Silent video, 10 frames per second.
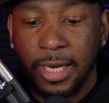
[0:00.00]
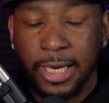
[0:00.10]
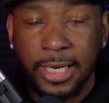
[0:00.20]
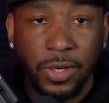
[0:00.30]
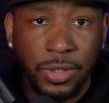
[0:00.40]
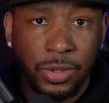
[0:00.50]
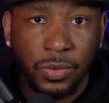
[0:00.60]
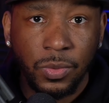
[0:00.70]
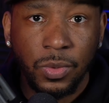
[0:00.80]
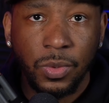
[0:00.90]
thing that they'll
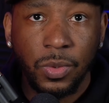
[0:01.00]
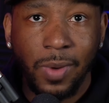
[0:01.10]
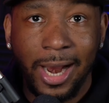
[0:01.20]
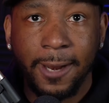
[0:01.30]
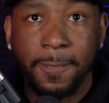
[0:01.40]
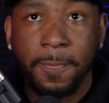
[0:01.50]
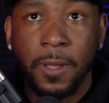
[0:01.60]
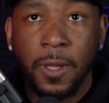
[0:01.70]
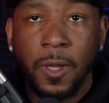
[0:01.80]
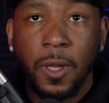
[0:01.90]
do, right?
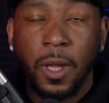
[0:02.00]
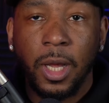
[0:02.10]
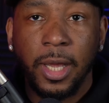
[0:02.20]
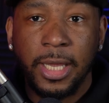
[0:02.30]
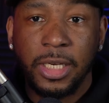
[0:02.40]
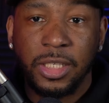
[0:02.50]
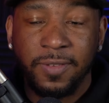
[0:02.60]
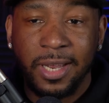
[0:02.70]
Energy